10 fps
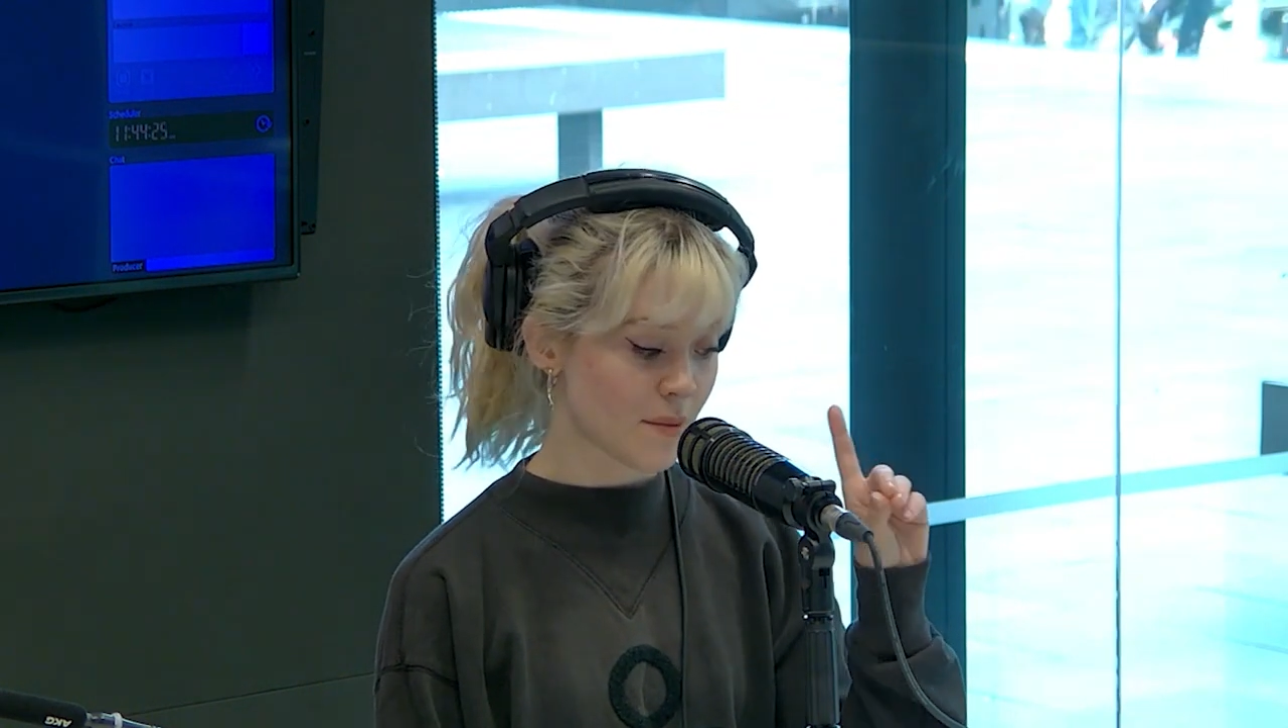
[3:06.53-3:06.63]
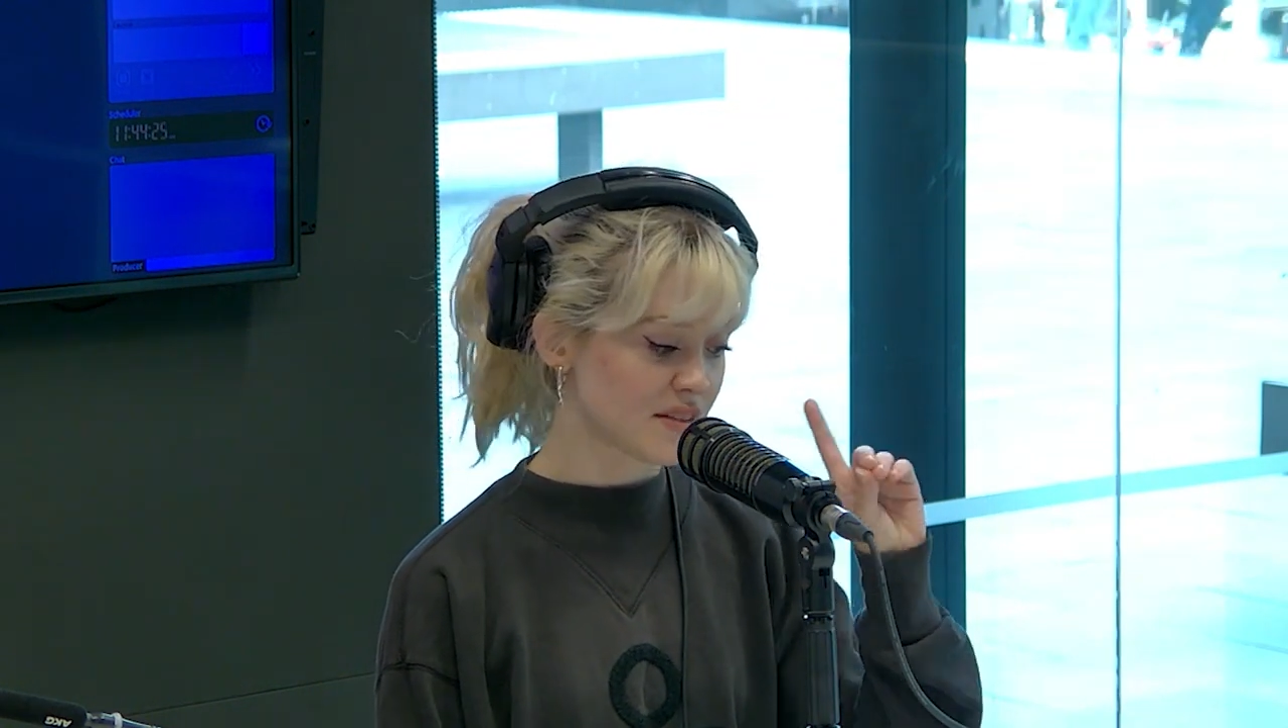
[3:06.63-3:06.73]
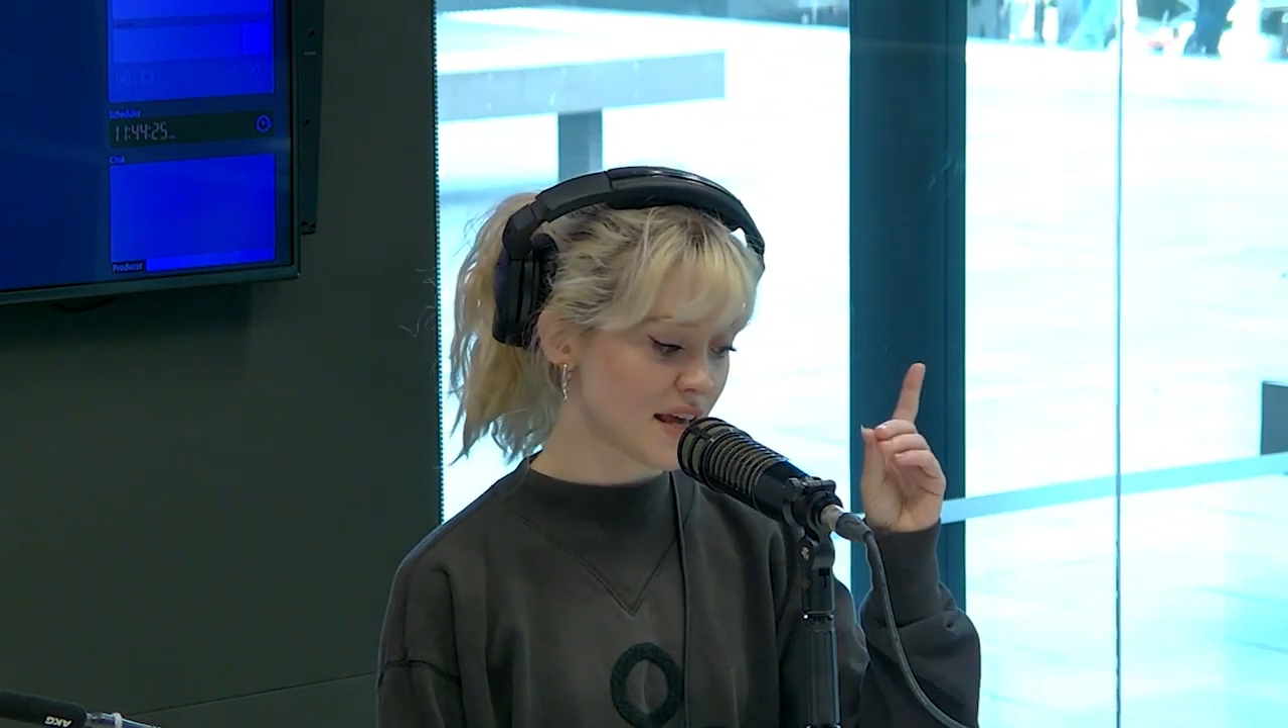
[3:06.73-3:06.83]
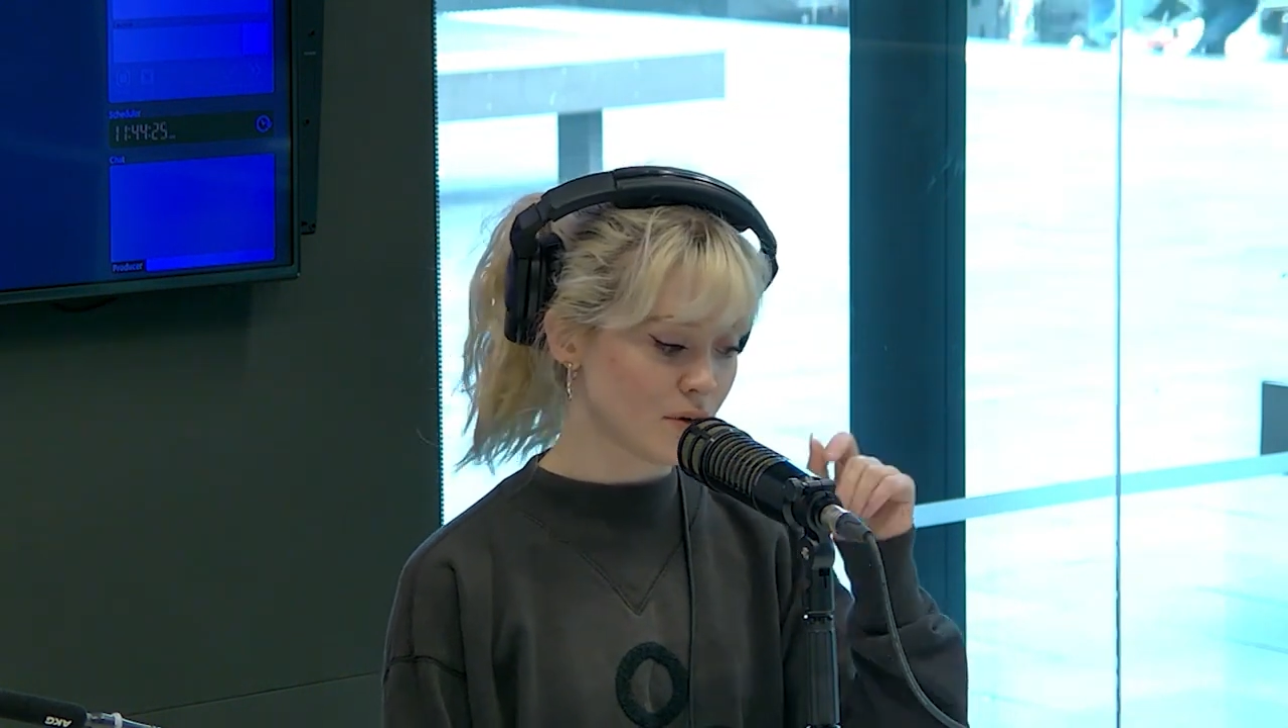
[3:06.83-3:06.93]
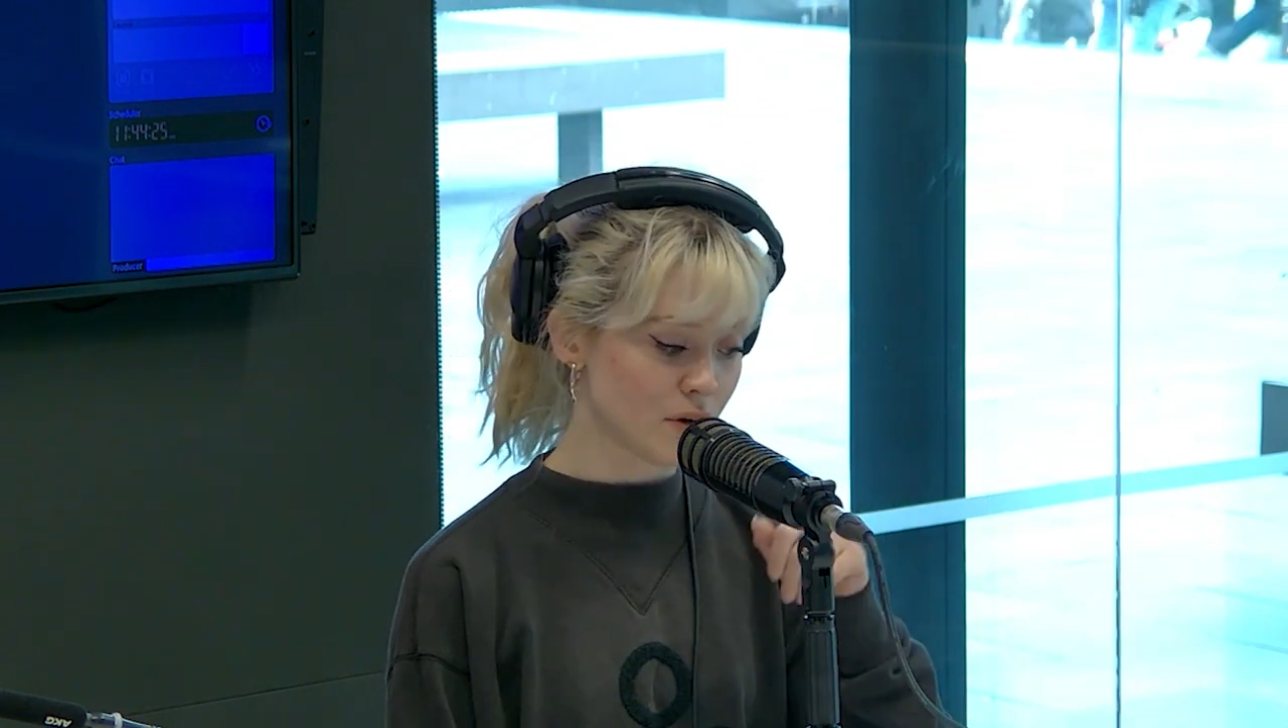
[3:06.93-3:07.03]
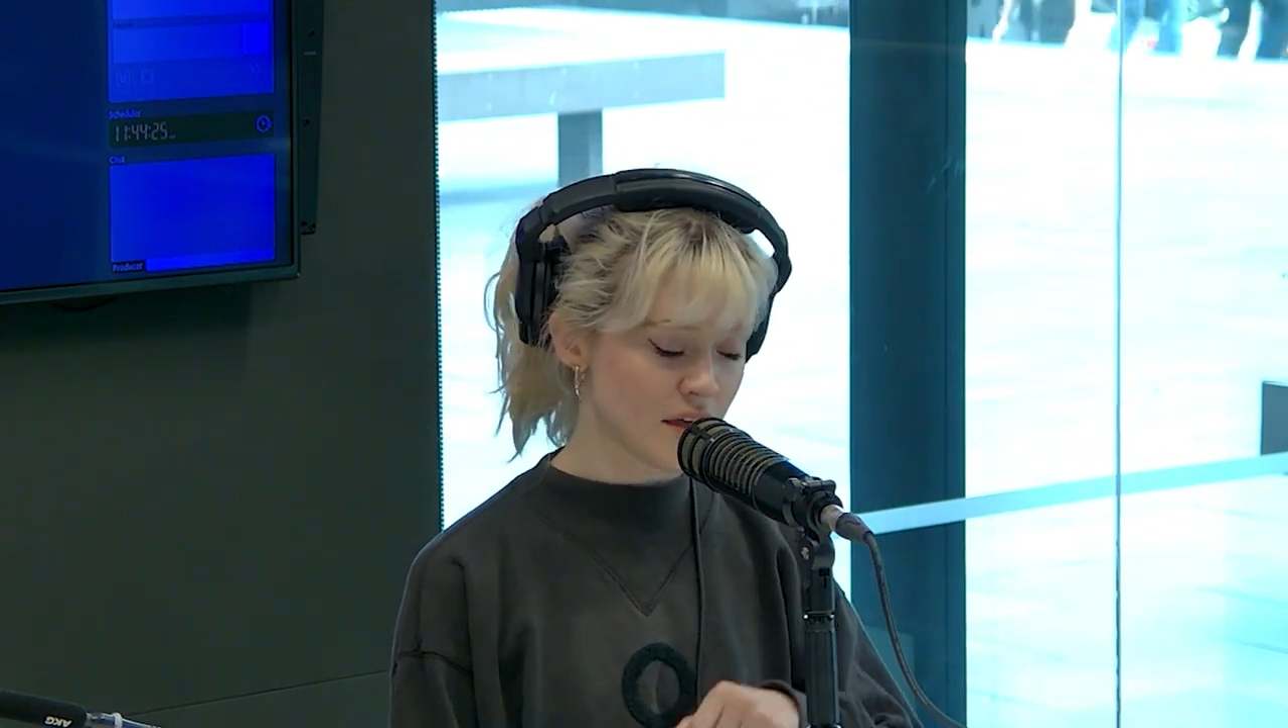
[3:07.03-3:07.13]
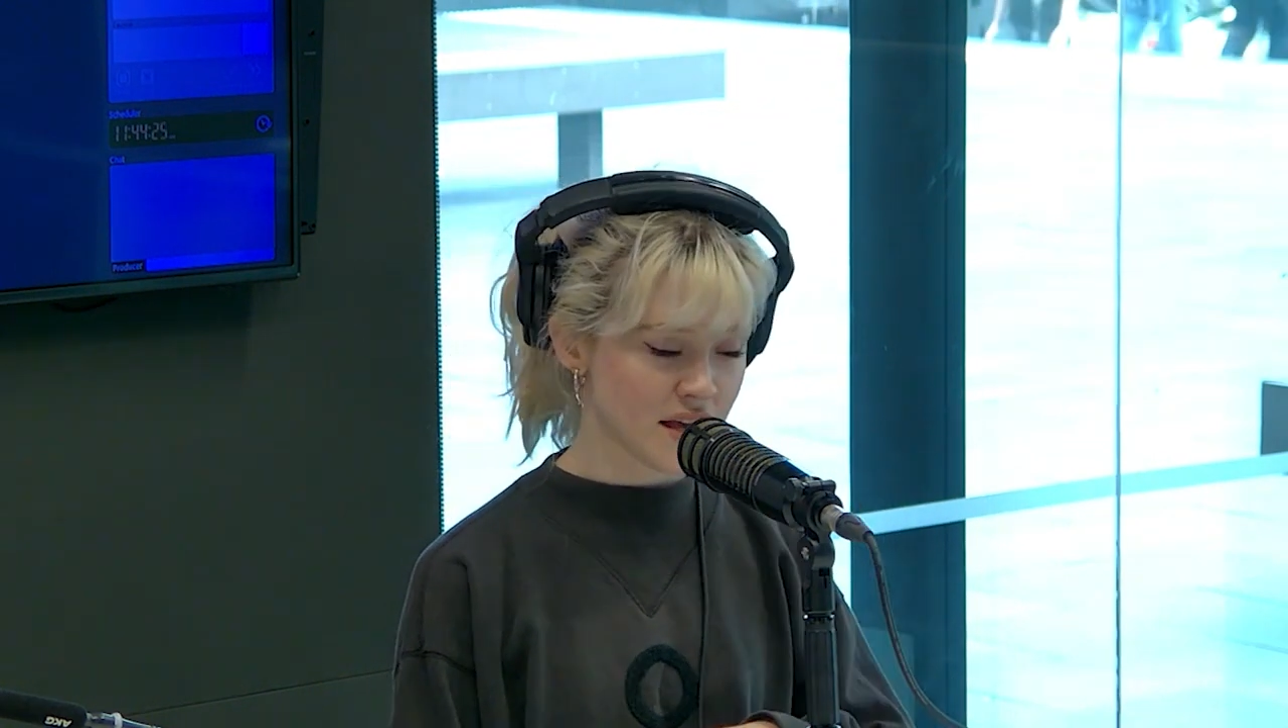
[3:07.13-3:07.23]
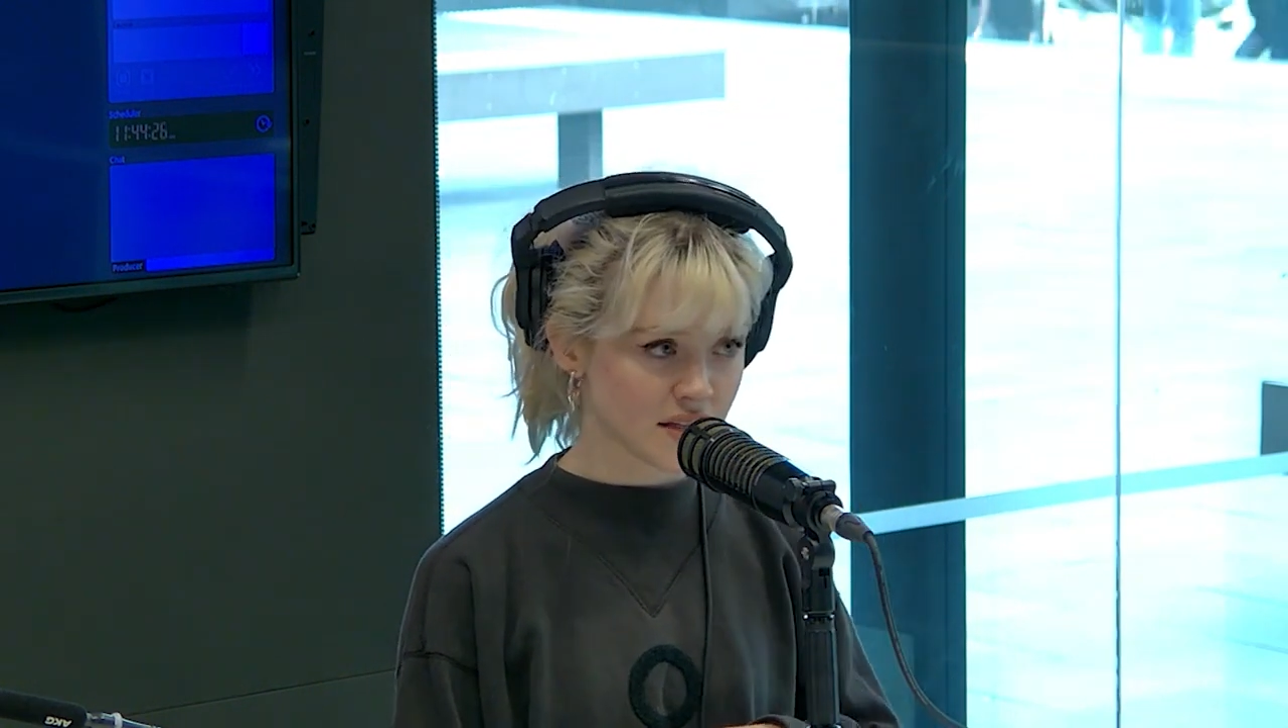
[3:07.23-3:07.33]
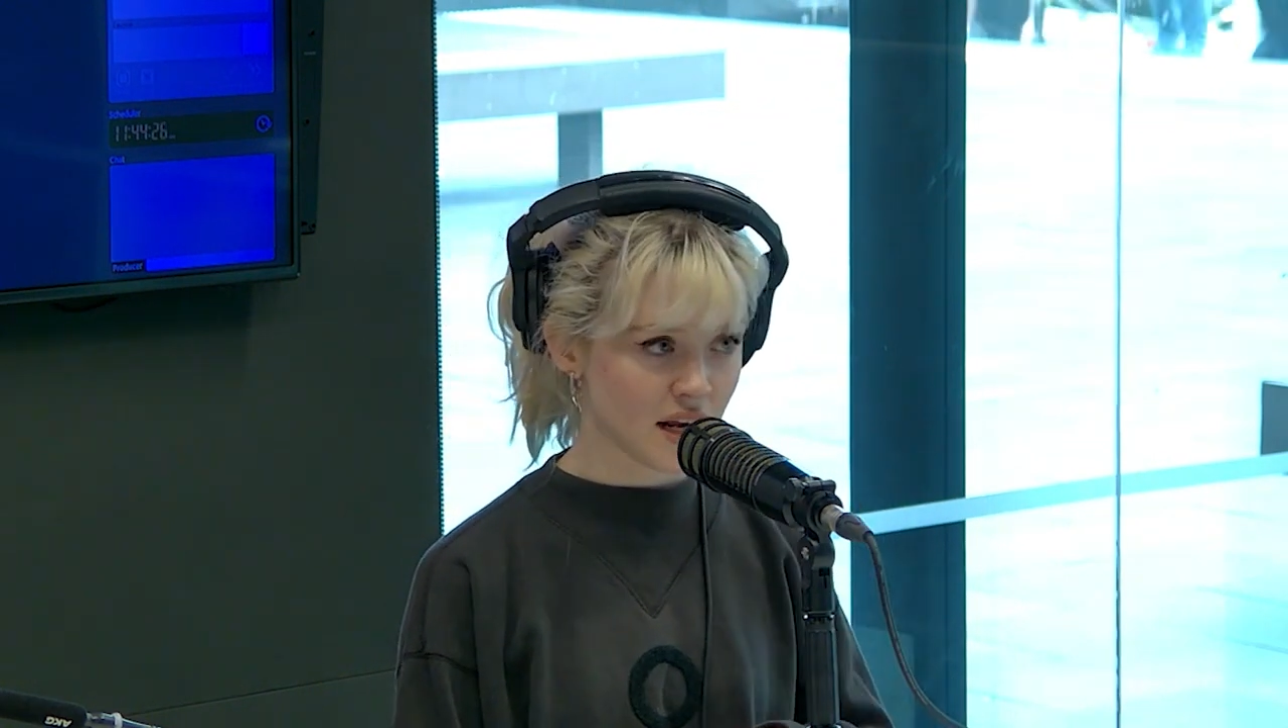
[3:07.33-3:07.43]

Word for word: I'm saying all of this,